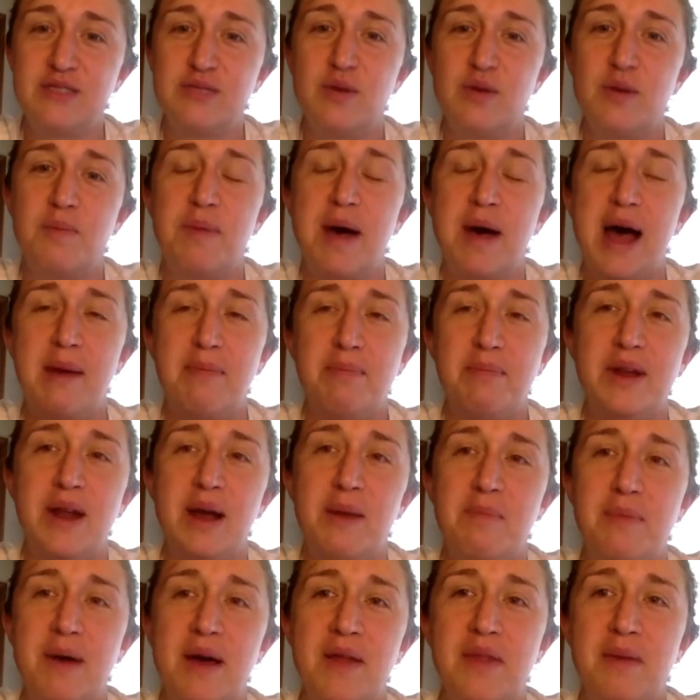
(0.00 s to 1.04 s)
We'll pop it
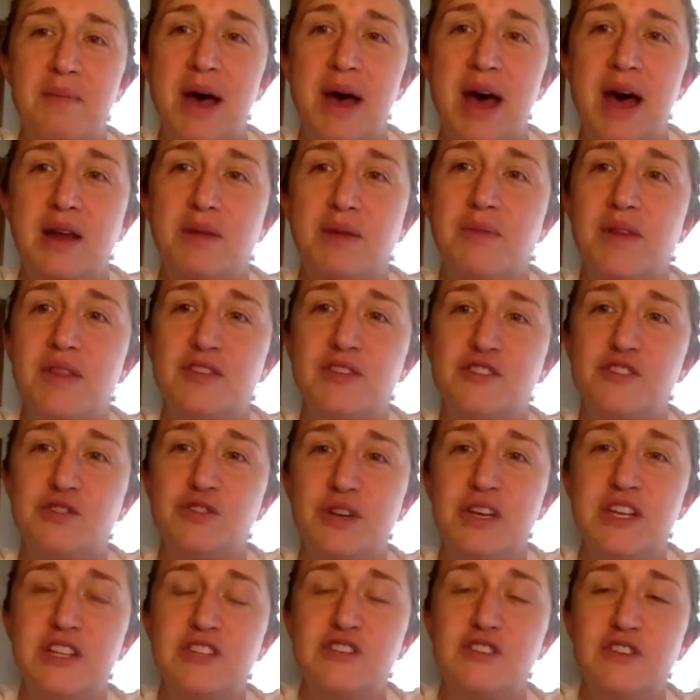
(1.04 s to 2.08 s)
up on the bottom of the
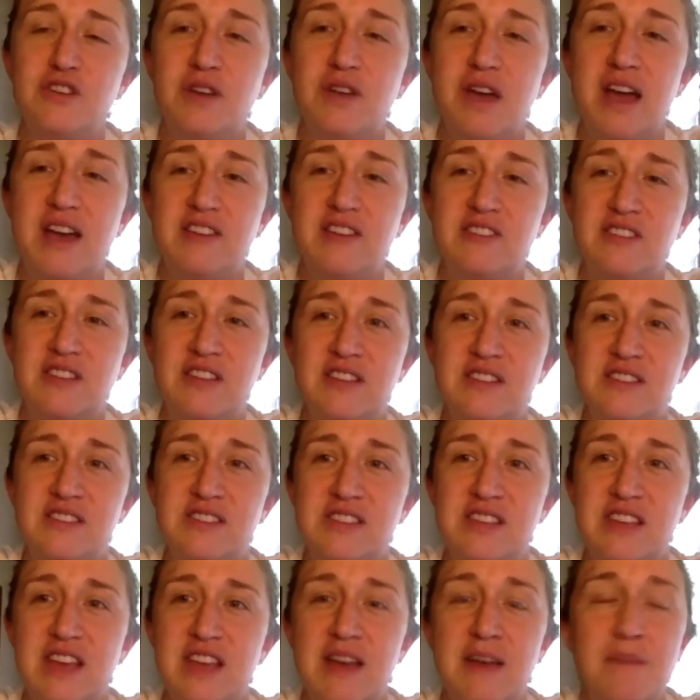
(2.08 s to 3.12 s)
screen so you guys can
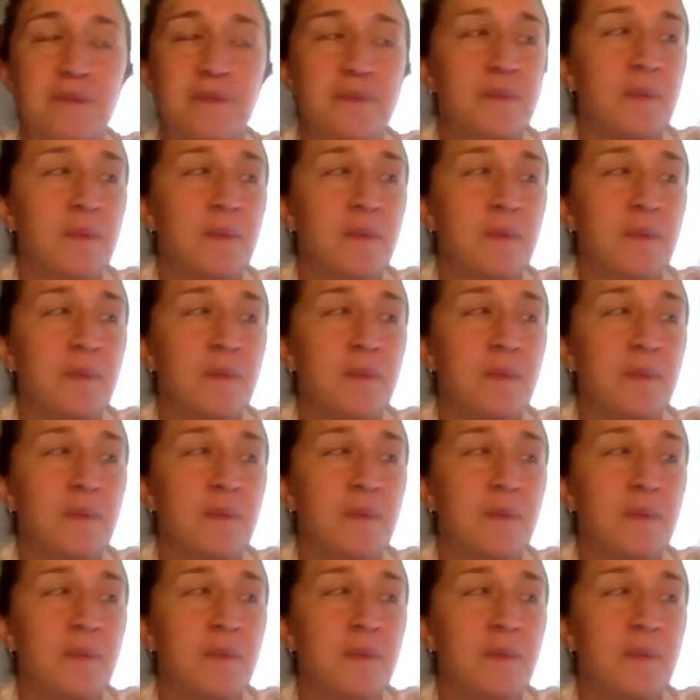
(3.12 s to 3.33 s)
see it.